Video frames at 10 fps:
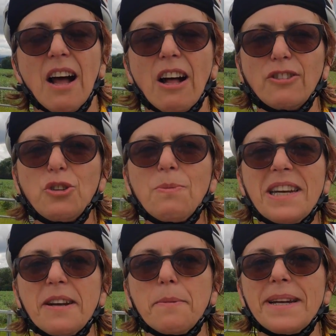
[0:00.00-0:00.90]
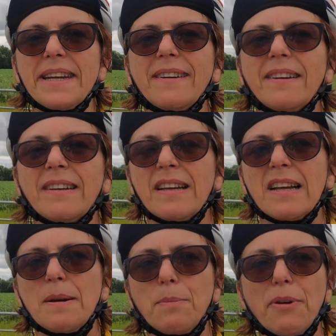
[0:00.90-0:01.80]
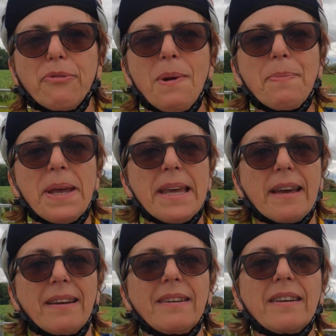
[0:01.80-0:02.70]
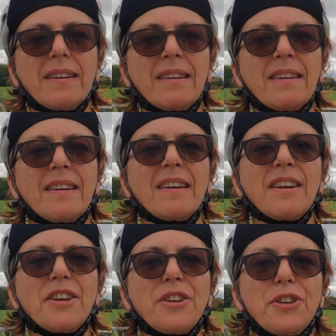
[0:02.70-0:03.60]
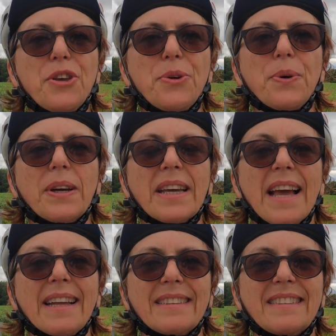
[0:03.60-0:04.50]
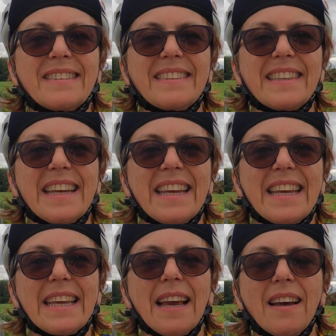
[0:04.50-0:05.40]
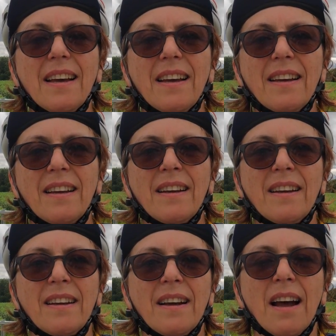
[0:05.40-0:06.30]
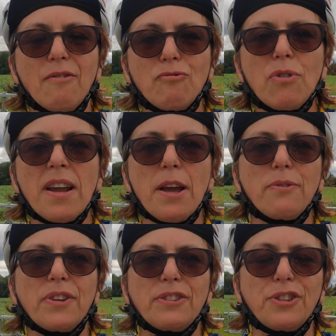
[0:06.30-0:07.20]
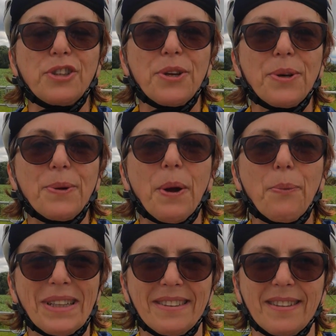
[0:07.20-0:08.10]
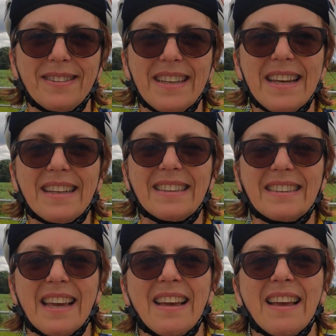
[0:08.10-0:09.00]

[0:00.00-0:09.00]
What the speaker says: I'll zoom in a minute. But from up here you can see right over to West Sussex